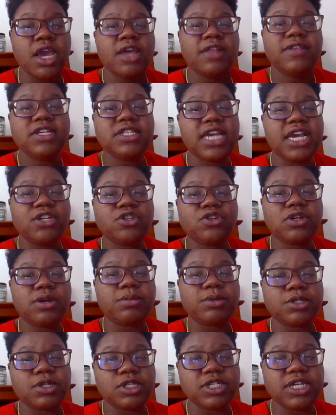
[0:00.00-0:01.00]
These angel
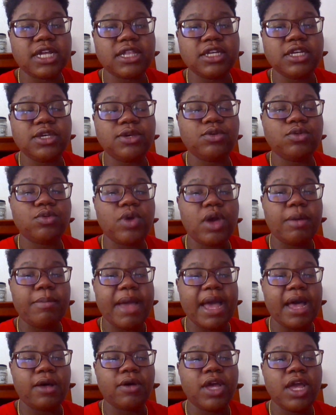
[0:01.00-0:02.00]
numbers are telling you
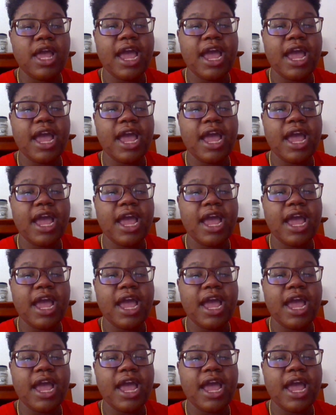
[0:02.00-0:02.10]
about